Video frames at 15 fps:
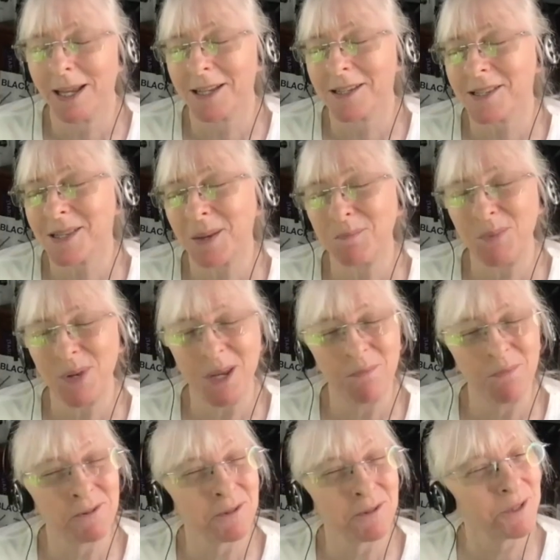and some
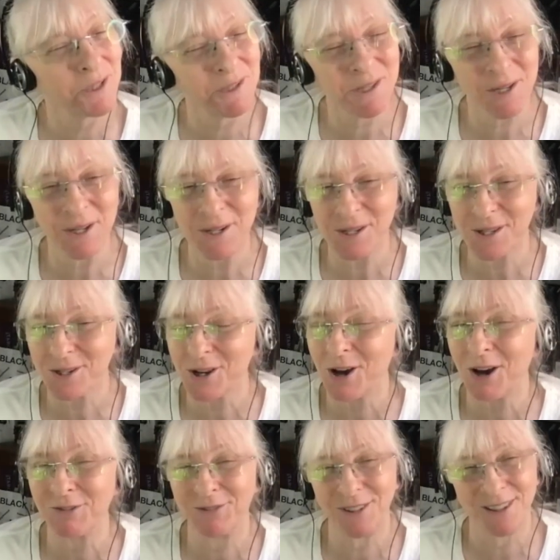people are just going to
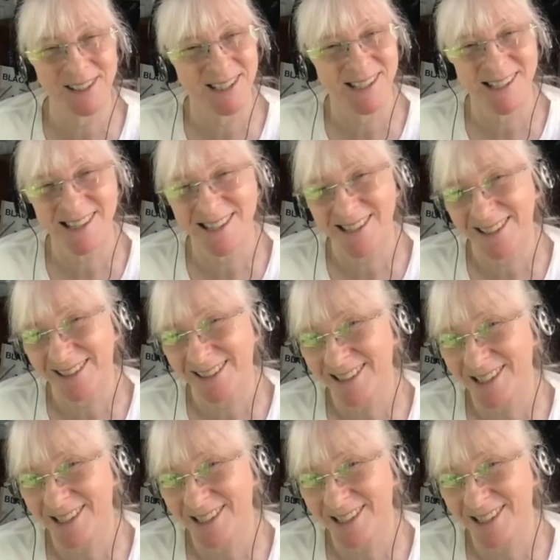scoff at this,